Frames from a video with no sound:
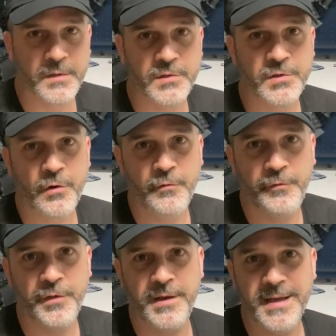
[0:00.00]
So
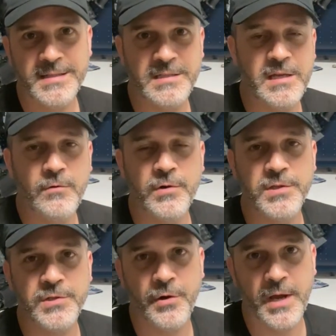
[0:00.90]
for the next
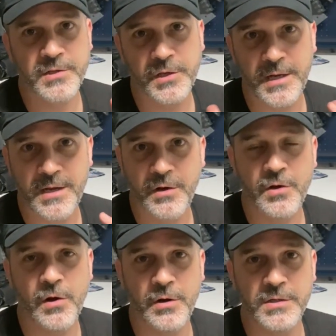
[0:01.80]
sequence, you're actually gonna hear
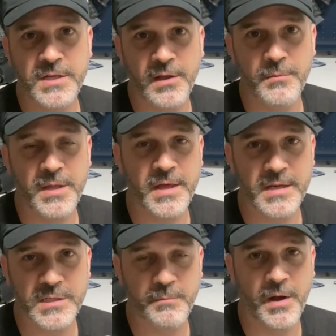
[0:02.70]
Connor tell me that
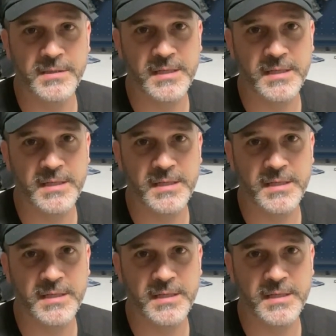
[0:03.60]
he spots an